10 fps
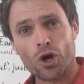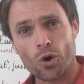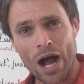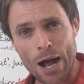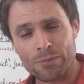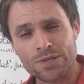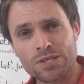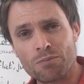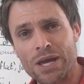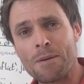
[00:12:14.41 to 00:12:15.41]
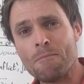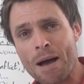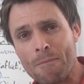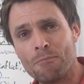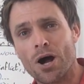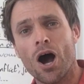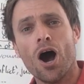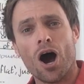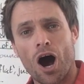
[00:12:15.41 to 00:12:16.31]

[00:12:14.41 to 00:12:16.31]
who happens to be a member